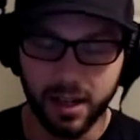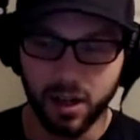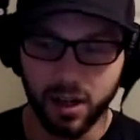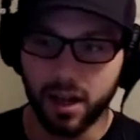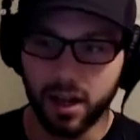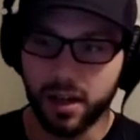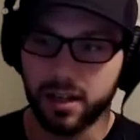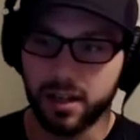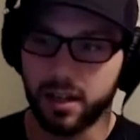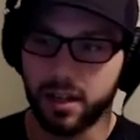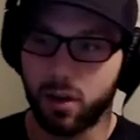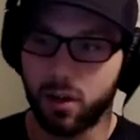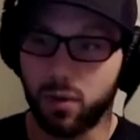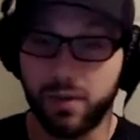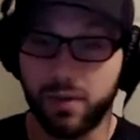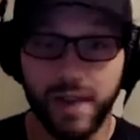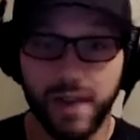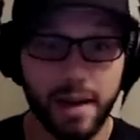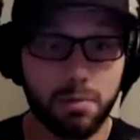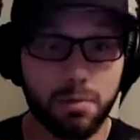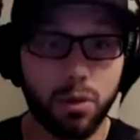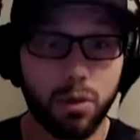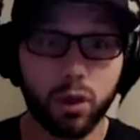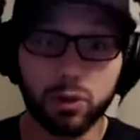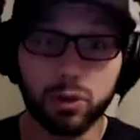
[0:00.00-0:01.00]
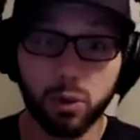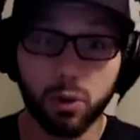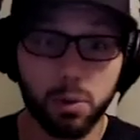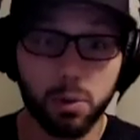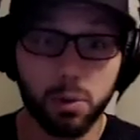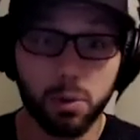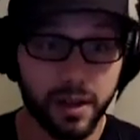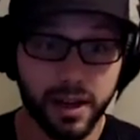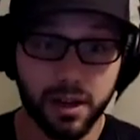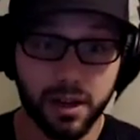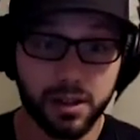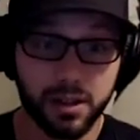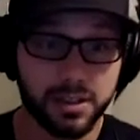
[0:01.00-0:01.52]
We've had multiple
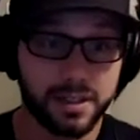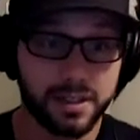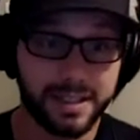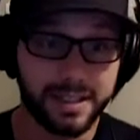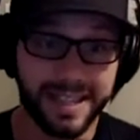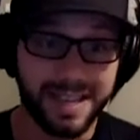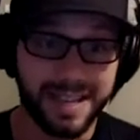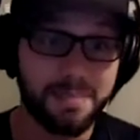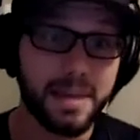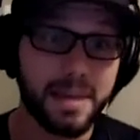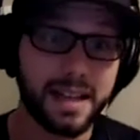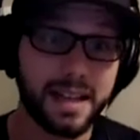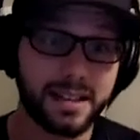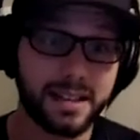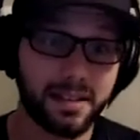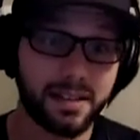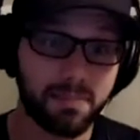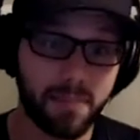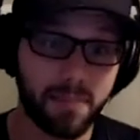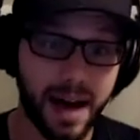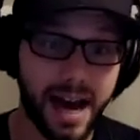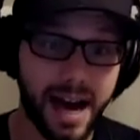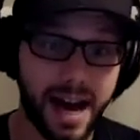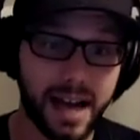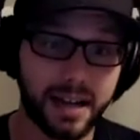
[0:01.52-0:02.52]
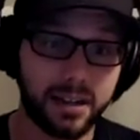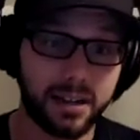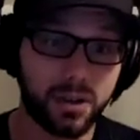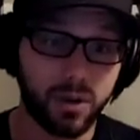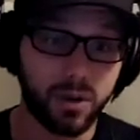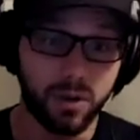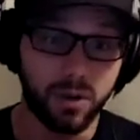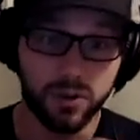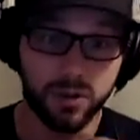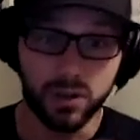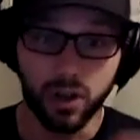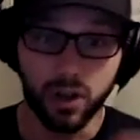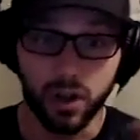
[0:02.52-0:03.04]
players, teammates of mine, who
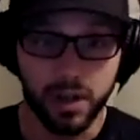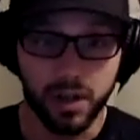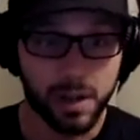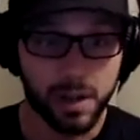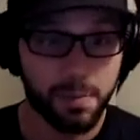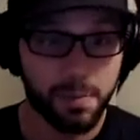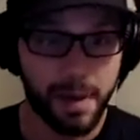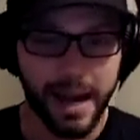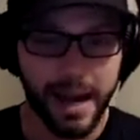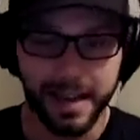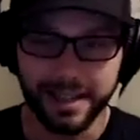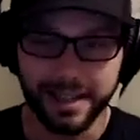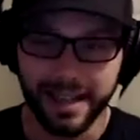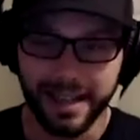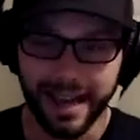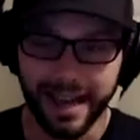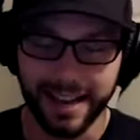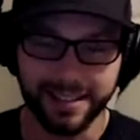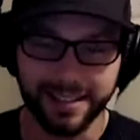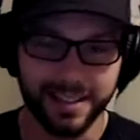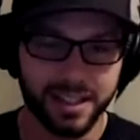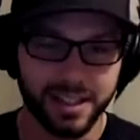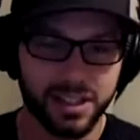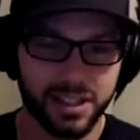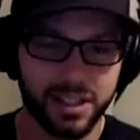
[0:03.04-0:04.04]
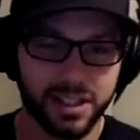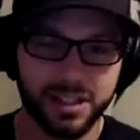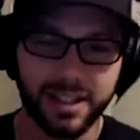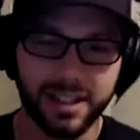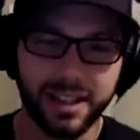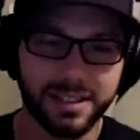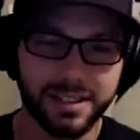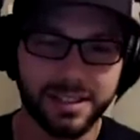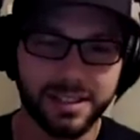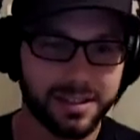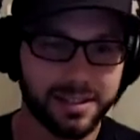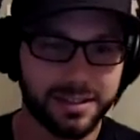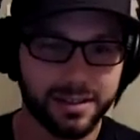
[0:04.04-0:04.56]
have started a podcast and it just
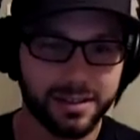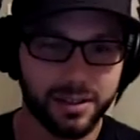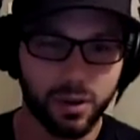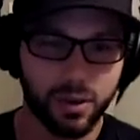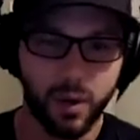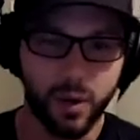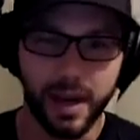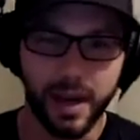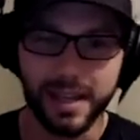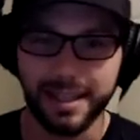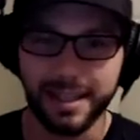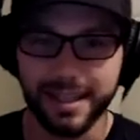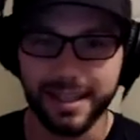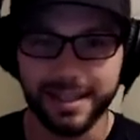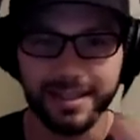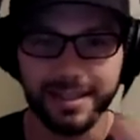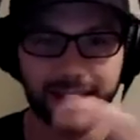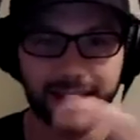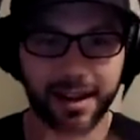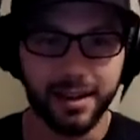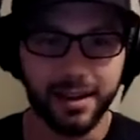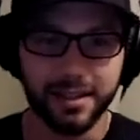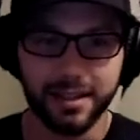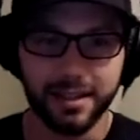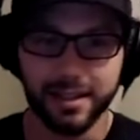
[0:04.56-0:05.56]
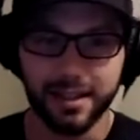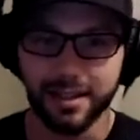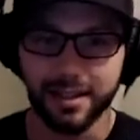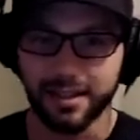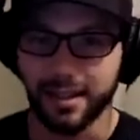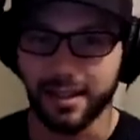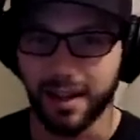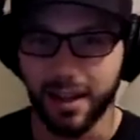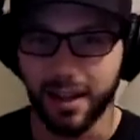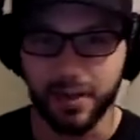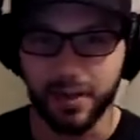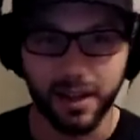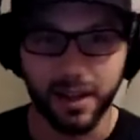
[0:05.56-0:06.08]
doesn't quite get there.
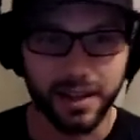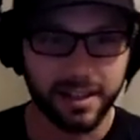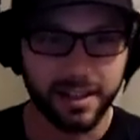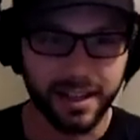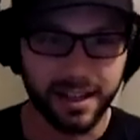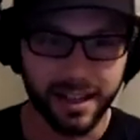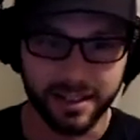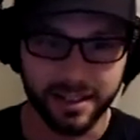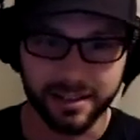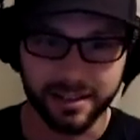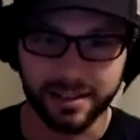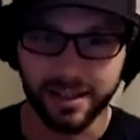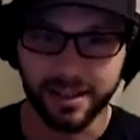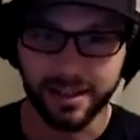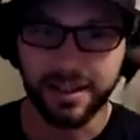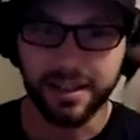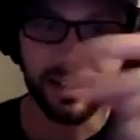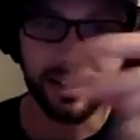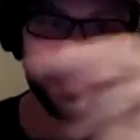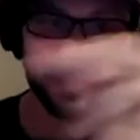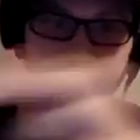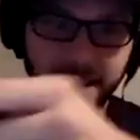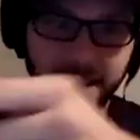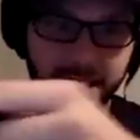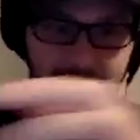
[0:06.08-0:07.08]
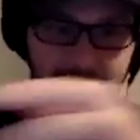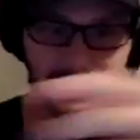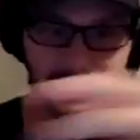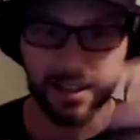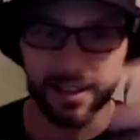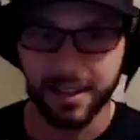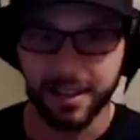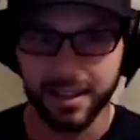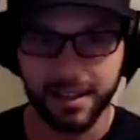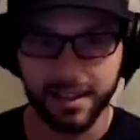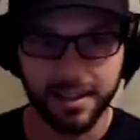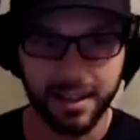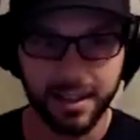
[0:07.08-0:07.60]
Nothing clicks.
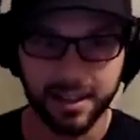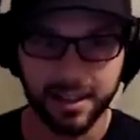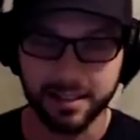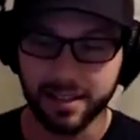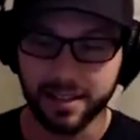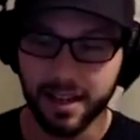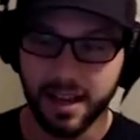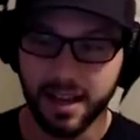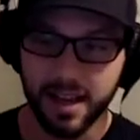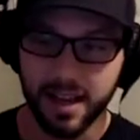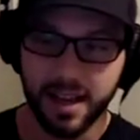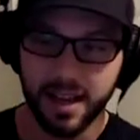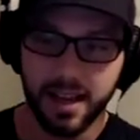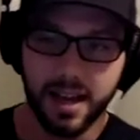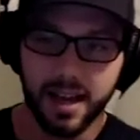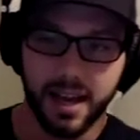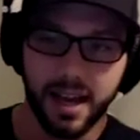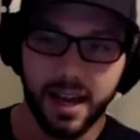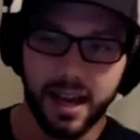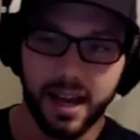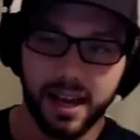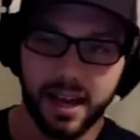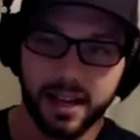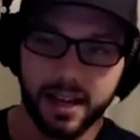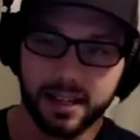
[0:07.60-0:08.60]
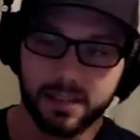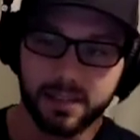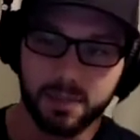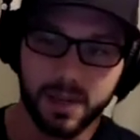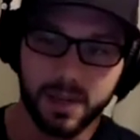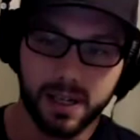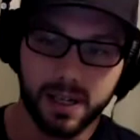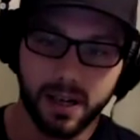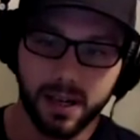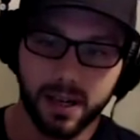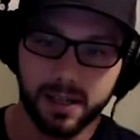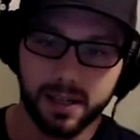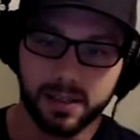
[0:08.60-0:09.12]
And it's
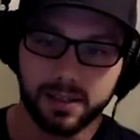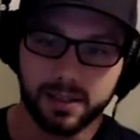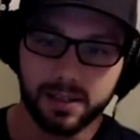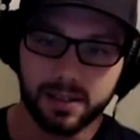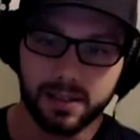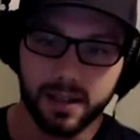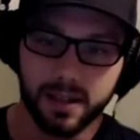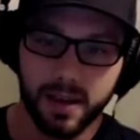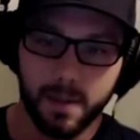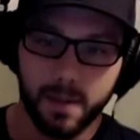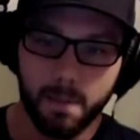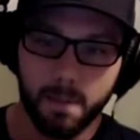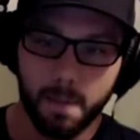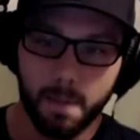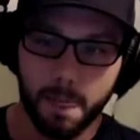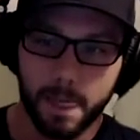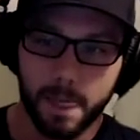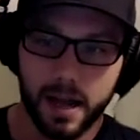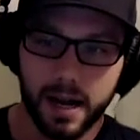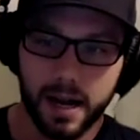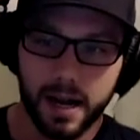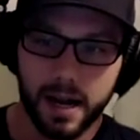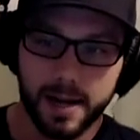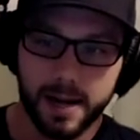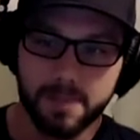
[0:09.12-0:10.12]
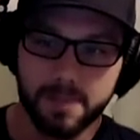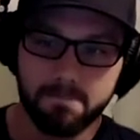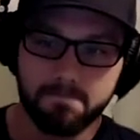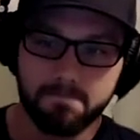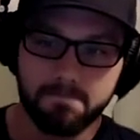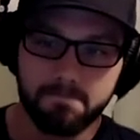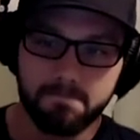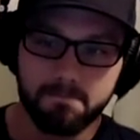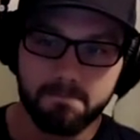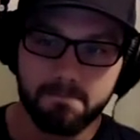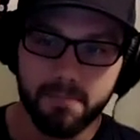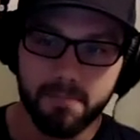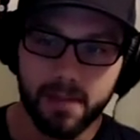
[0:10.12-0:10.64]
because
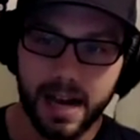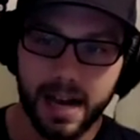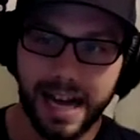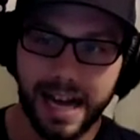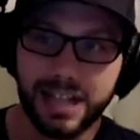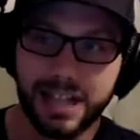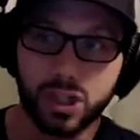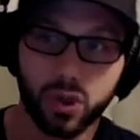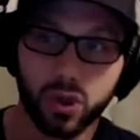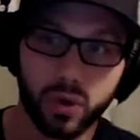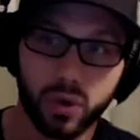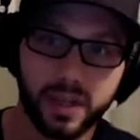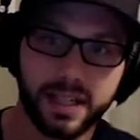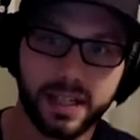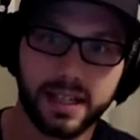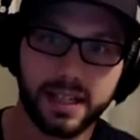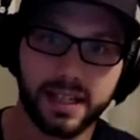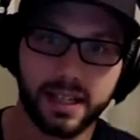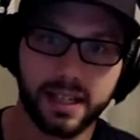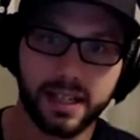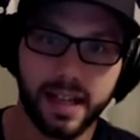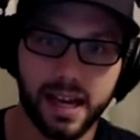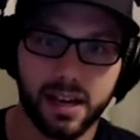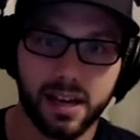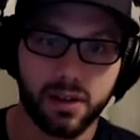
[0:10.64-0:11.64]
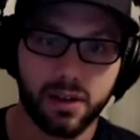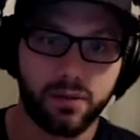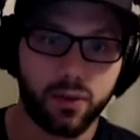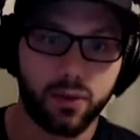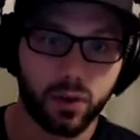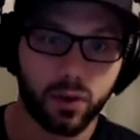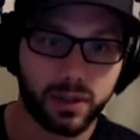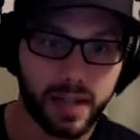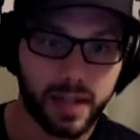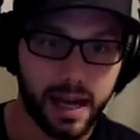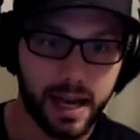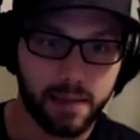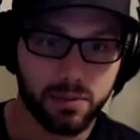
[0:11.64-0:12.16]
I treated it like a
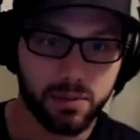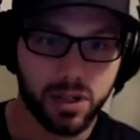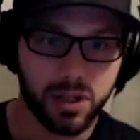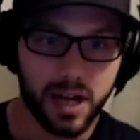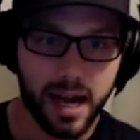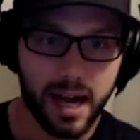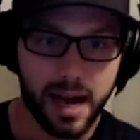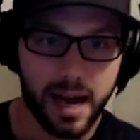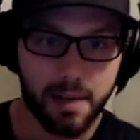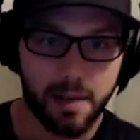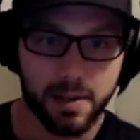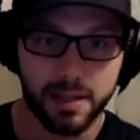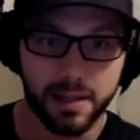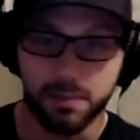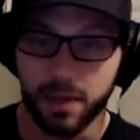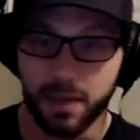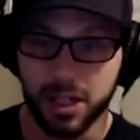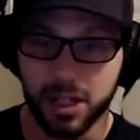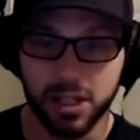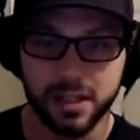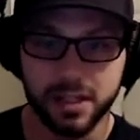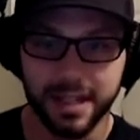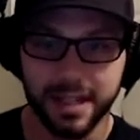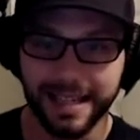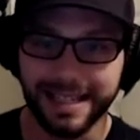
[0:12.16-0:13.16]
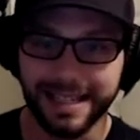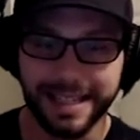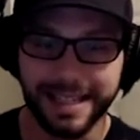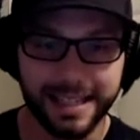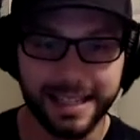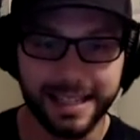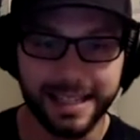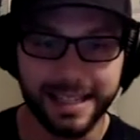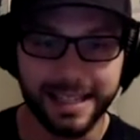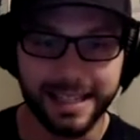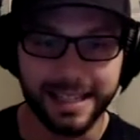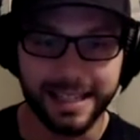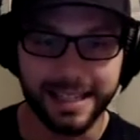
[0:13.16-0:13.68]
full-time job as much as I
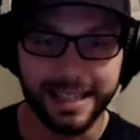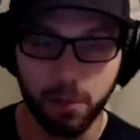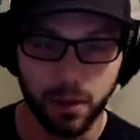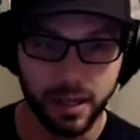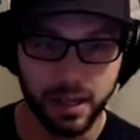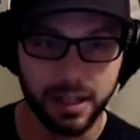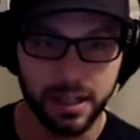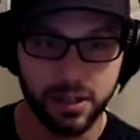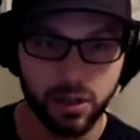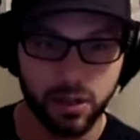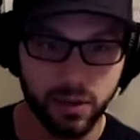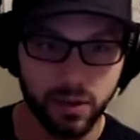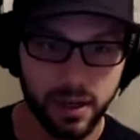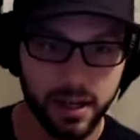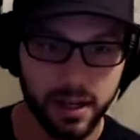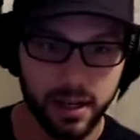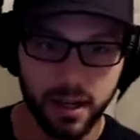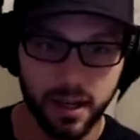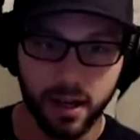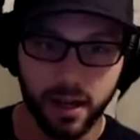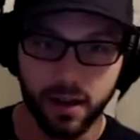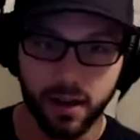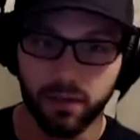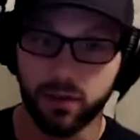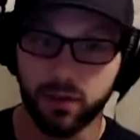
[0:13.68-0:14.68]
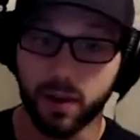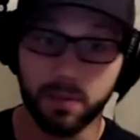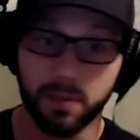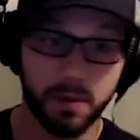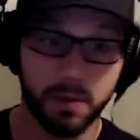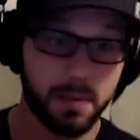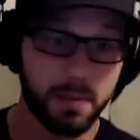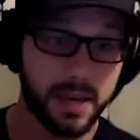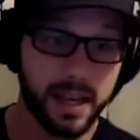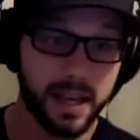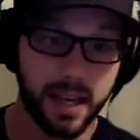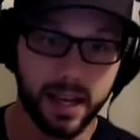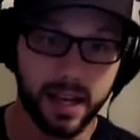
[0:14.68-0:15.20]
needed to put into it from the
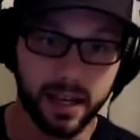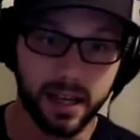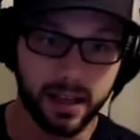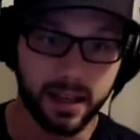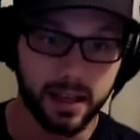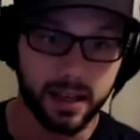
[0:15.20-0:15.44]
beginning,